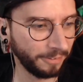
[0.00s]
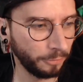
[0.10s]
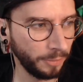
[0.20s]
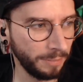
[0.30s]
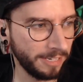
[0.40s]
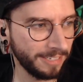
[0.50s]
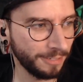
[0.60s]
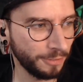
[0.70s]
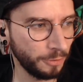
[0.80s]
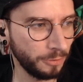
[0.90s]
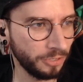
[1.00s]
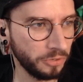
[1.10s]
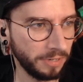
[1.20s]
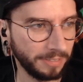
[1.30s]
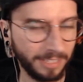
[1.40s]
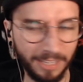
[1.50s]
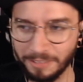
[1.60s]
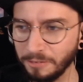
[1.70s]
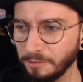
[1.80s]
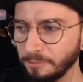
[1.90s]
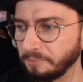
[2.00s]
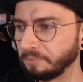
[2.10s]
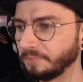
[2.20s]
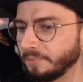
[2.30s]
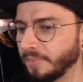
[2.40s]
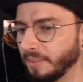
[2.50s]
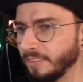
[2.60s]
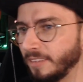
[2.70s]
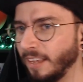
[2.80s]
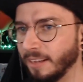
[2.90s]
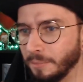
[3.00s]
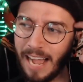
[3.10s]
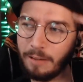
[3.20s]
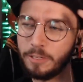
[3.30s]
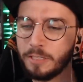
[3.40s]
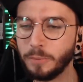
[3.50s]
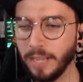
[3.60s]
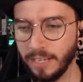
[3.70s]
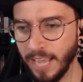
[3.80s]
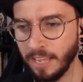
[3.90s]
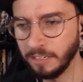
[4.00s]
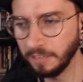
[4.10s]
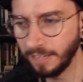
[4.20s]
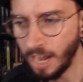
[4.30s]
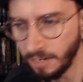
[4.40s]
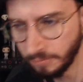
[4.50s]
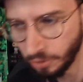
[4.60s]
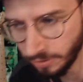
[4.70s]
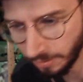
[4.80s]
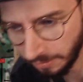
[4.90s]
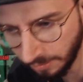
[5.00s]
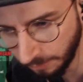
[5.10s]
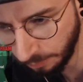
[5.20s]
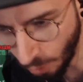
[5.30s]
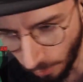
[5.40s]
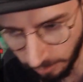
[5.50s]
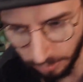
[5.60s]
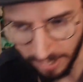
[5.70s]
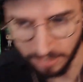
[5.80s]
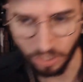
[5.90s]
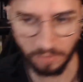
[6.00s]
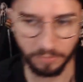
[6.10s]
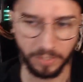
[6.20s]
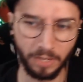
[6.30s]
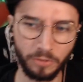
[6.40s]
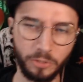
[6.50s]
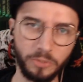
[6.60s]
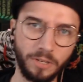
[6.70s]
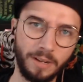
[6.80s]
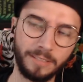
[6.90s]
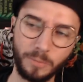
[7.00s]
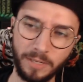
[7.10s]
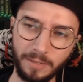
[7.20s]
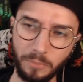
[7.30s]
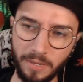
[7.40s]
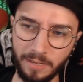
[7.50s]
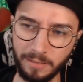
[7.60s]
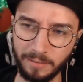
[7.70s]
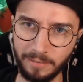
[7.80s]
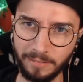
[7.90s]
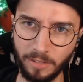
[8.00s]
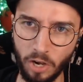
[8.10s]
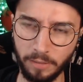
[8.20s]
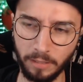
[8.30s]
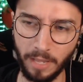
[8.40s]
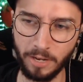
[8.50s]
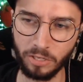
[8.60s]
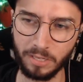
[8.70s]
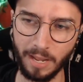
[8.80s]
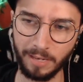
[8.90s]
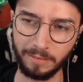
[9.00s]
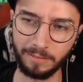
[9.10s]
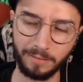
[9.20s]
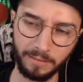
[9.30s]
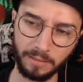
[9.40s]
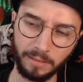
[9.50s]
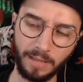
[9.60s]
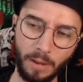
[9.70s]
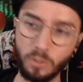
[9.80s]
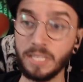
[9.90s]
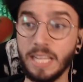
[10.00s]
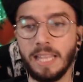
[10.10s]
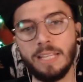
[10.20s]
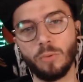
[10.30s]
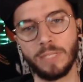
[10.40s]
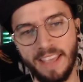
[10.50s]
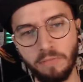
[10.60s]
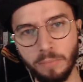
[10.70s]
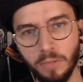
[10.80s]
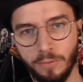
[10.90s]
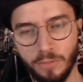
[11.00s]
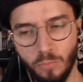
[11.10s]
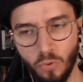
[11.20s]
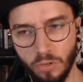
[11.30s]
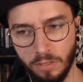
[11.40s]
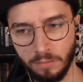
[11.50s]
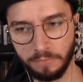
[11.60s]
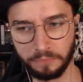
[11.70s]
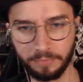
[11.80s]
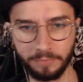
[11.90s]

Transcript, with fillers: Three minutes is too short, King Gnu. Damn. I was, again, kind of just going based off of the other two songs being a bit on the lighter side. I wouldn't say that this was heavy, but it was more